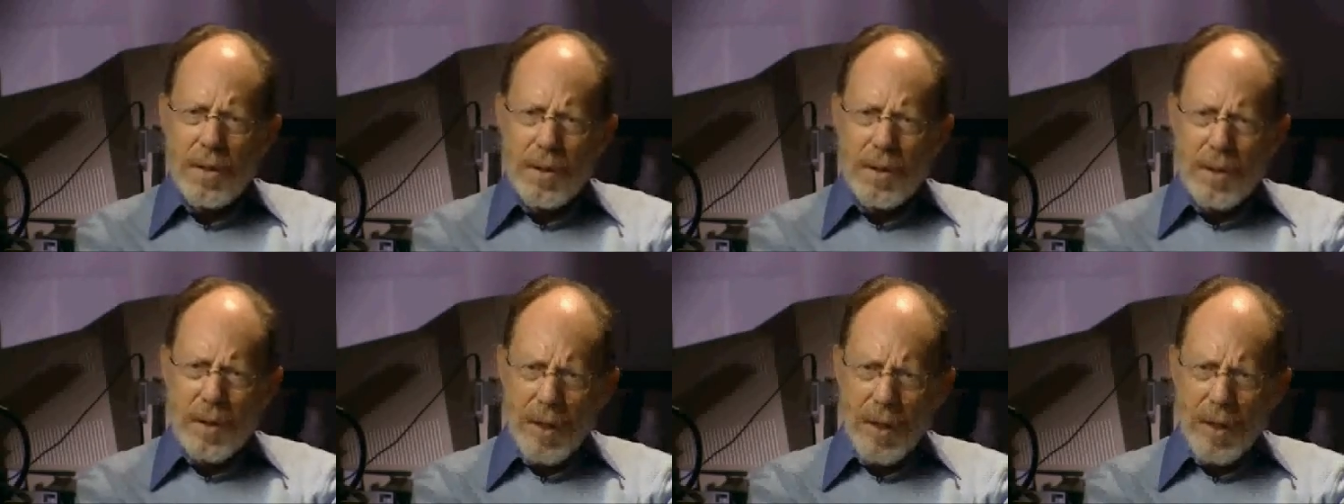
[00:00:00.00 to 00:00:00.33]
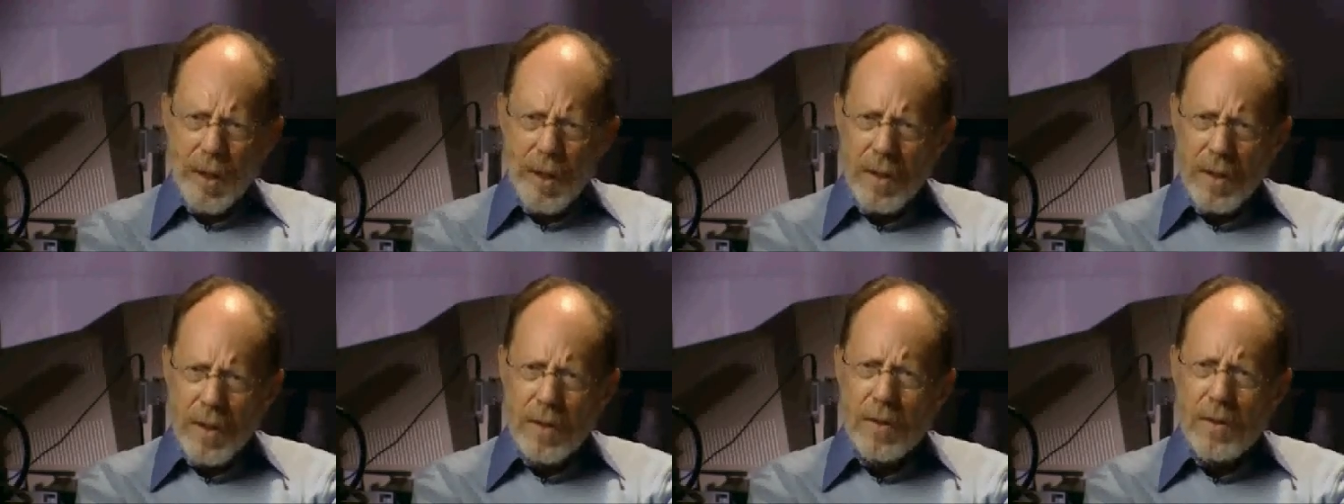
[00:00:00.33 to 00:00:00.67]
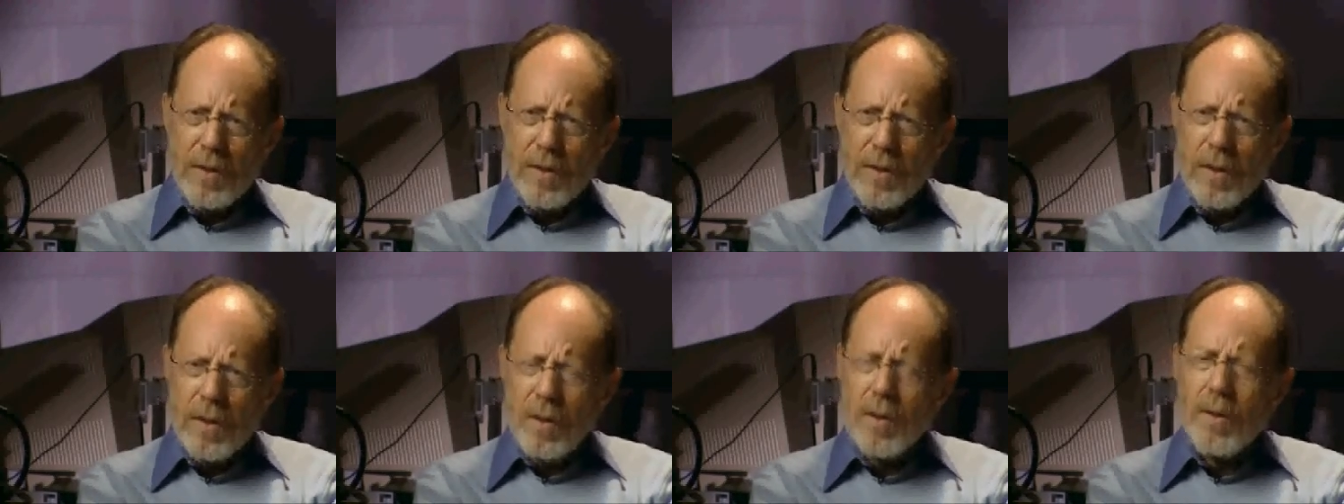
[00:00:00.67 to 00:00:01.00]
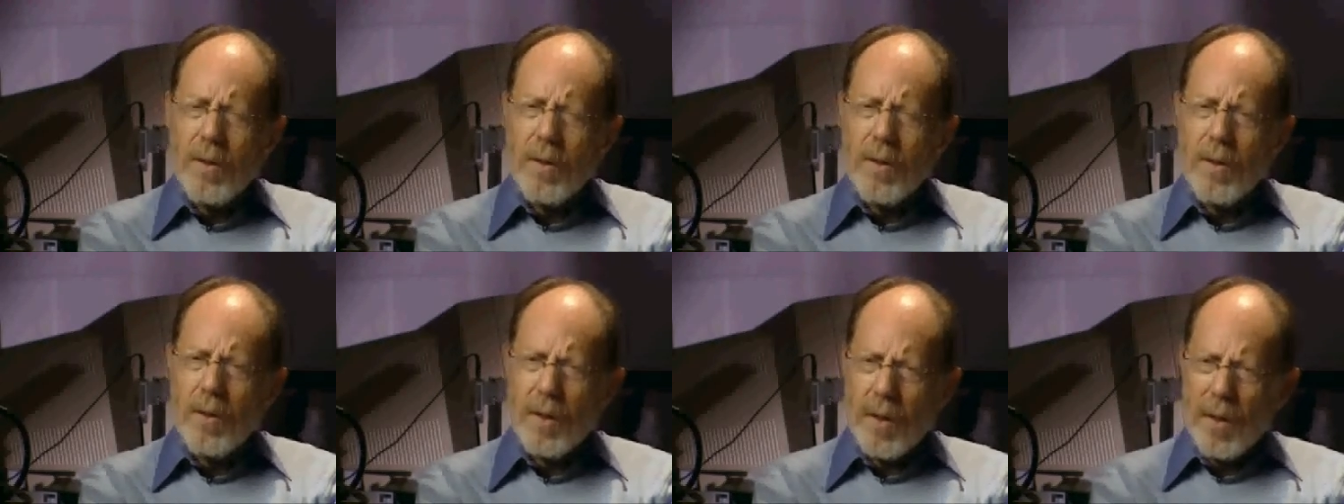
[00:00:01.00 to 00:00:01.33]
tailed
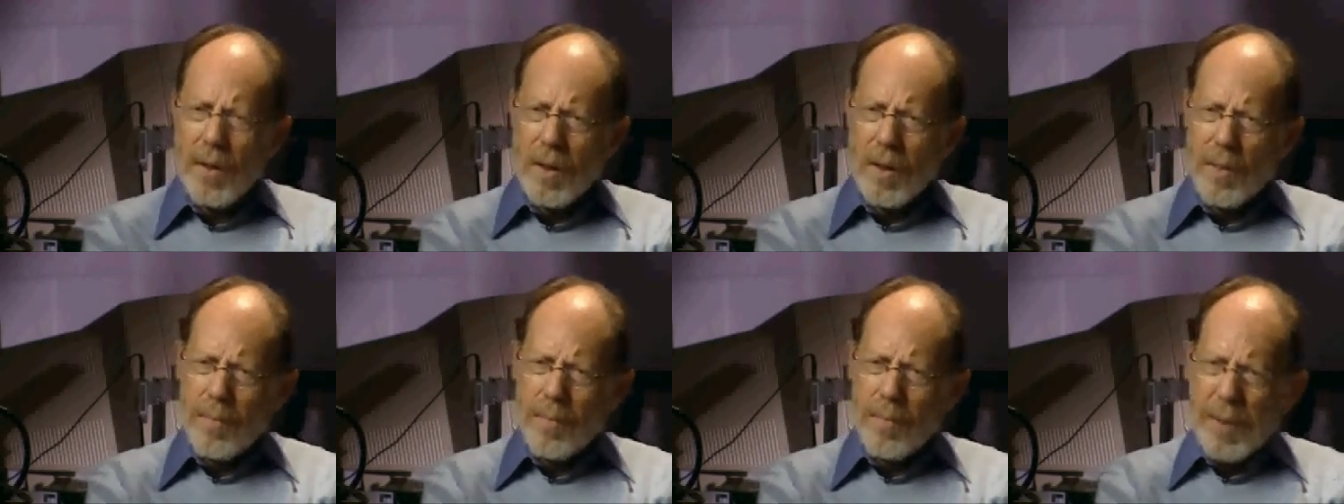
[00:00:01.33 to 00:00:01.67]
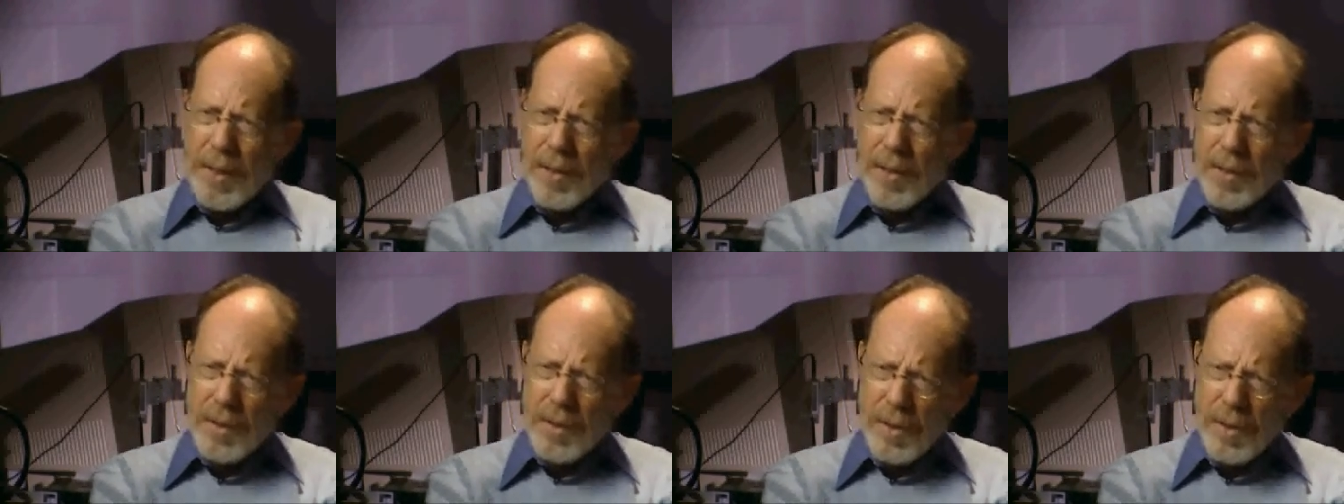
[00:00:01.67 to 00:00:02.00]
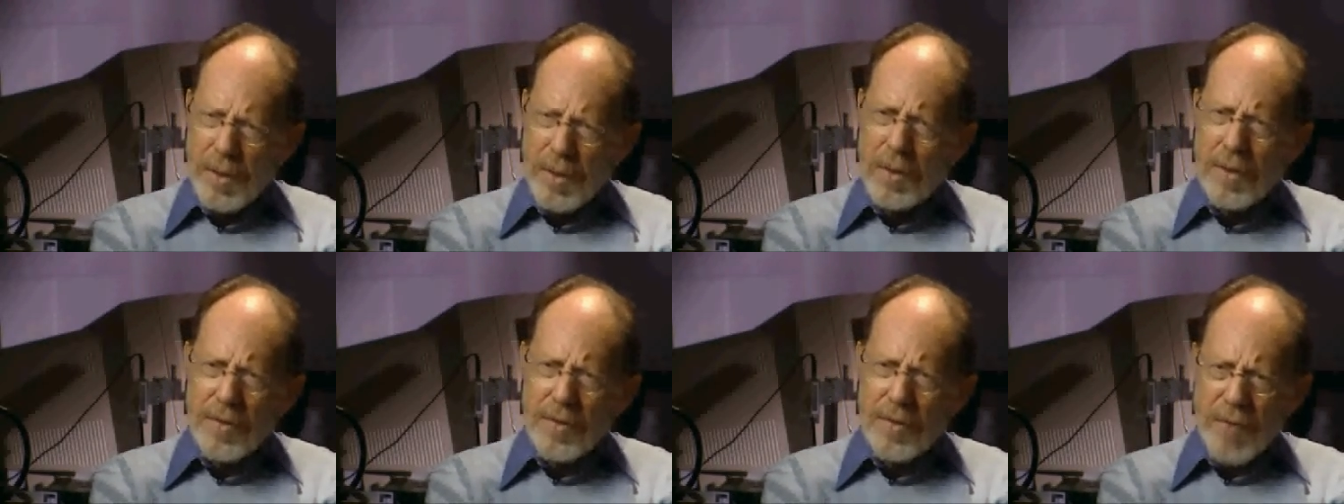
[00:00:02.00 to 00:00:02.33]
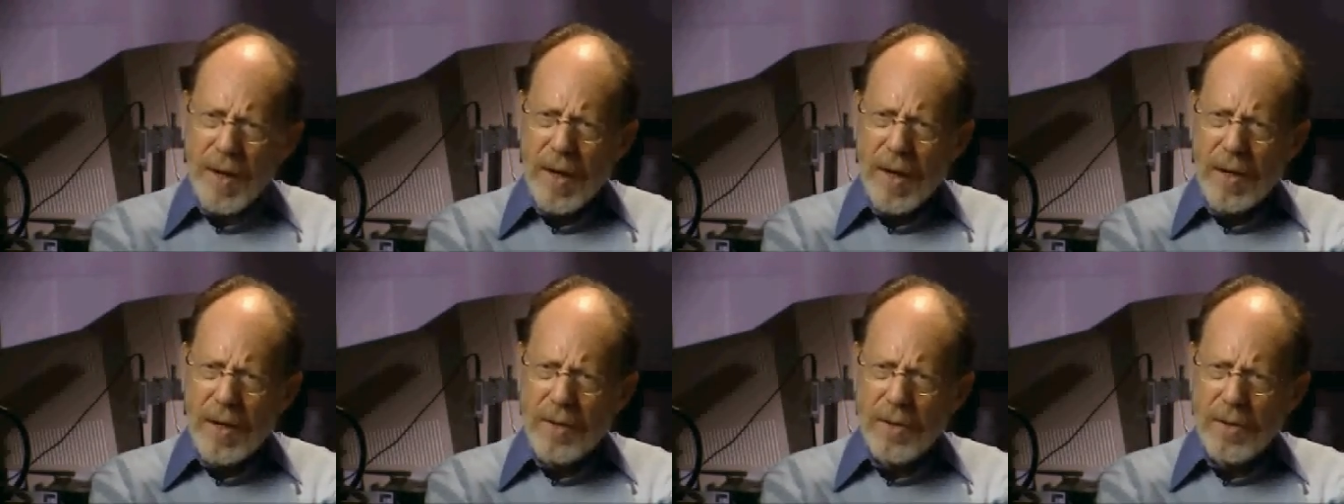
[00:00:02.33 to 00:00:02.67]
uh, bacterial
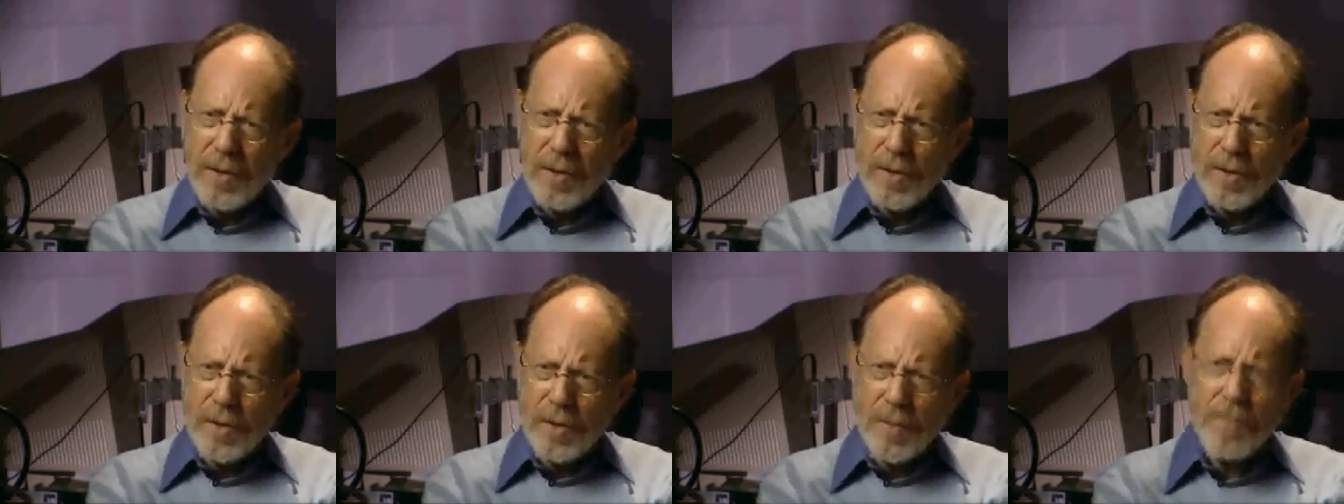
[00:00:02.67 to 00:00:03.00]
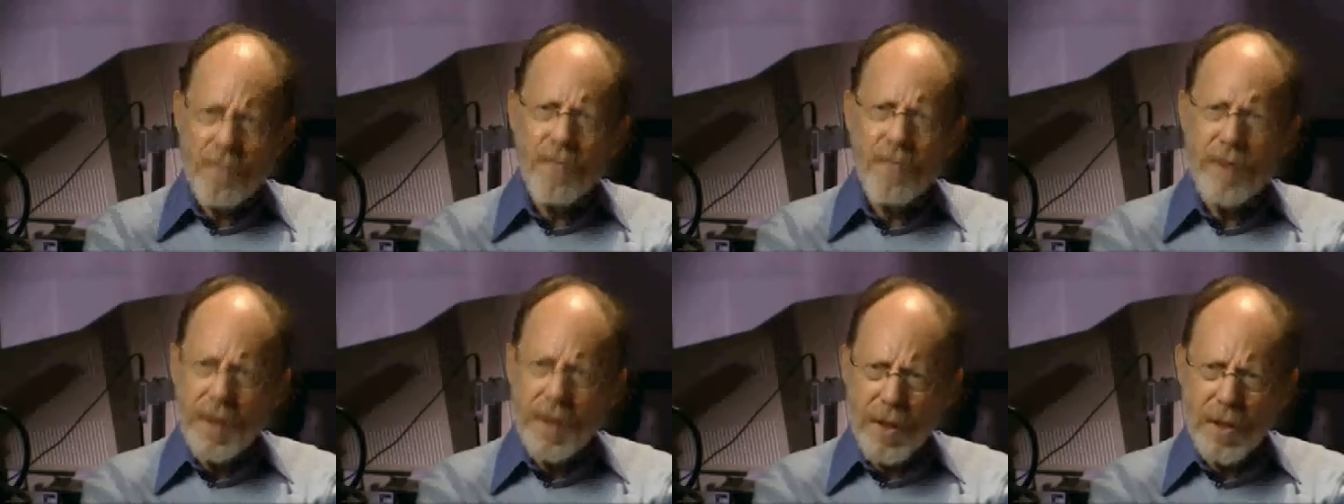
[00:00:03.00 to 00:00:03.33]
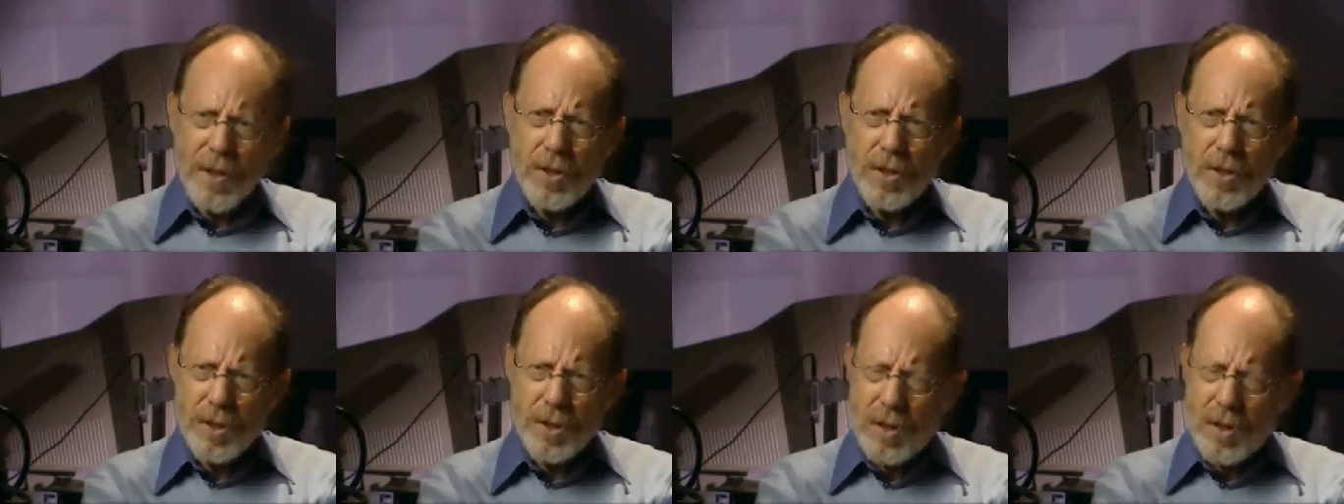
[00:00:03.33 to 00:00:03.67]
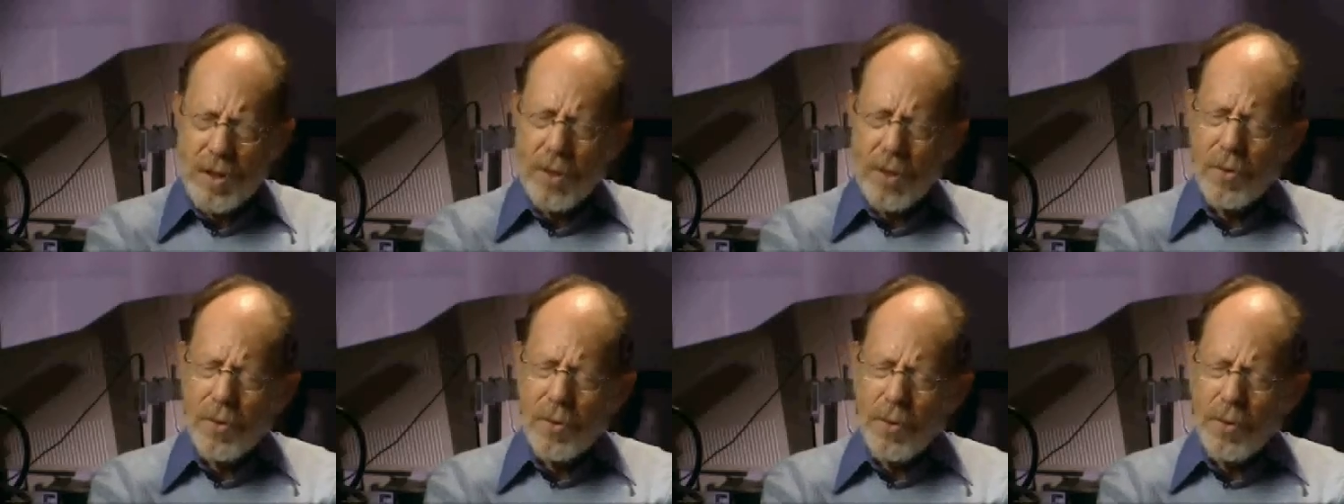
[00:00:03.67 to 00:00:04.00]
viruses, or phages
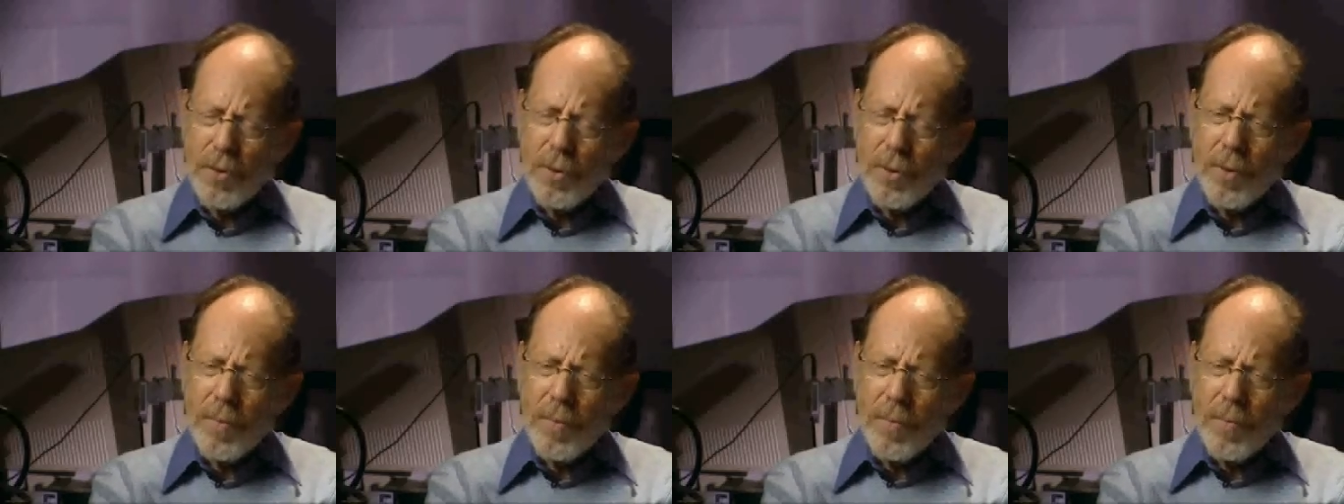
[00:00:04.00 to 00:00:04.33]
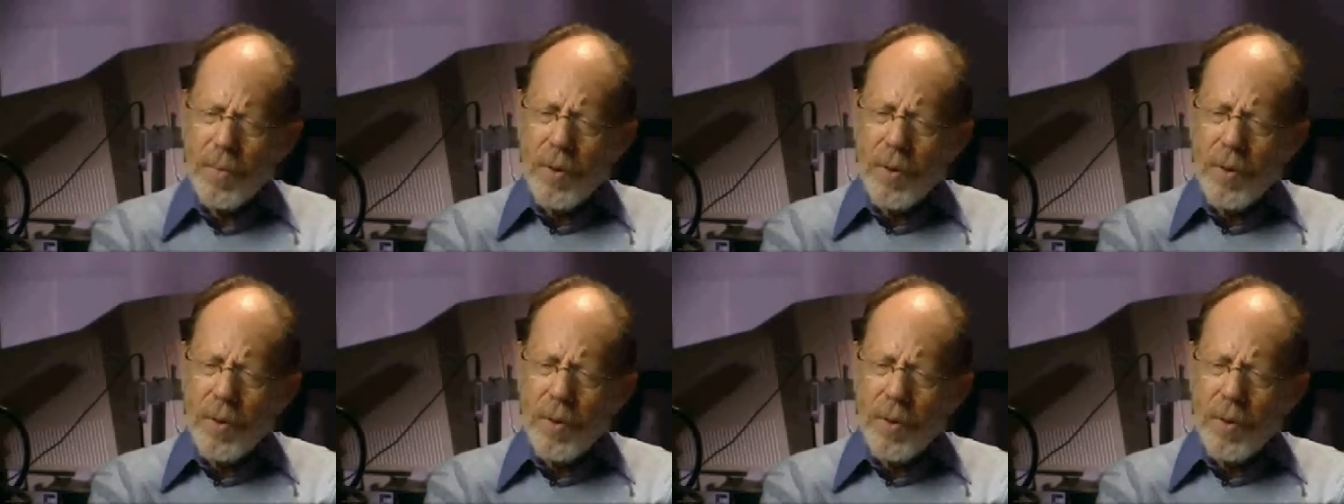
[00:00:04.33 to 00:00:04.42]
they're called.